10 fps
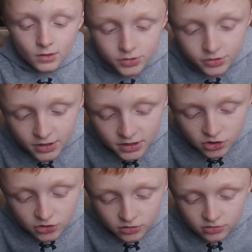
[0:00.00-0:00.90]
So
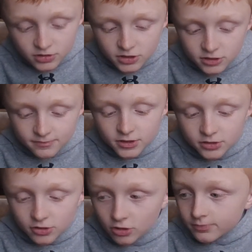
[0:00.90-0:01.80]
that's Newton's
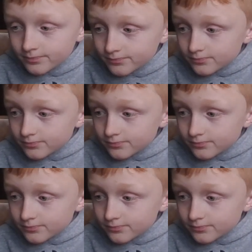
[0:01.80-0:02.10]
third law